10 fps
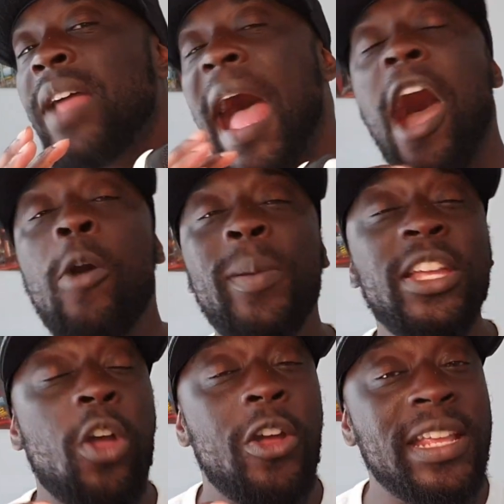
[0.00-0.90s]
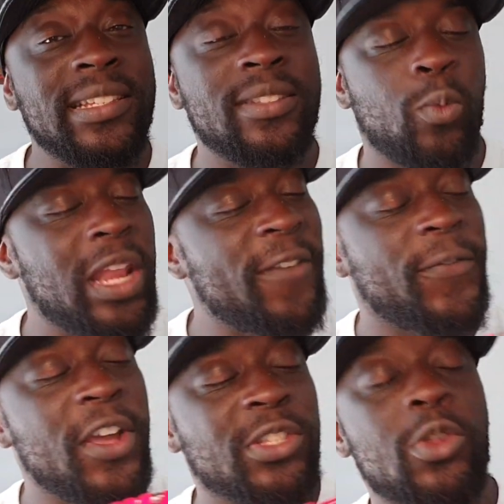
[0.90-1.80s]
I'll be honest, when I
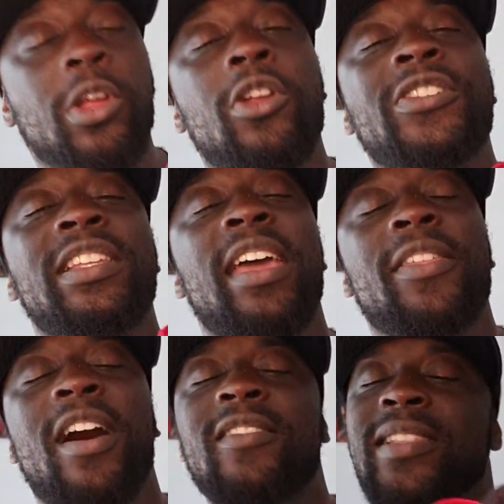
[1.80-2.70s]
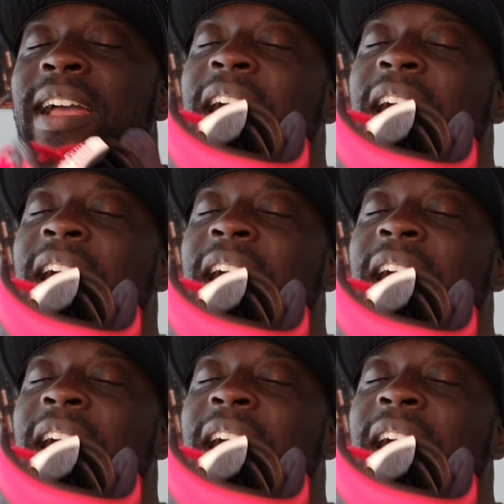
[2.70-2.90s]
first saw the glossy leather, I was like,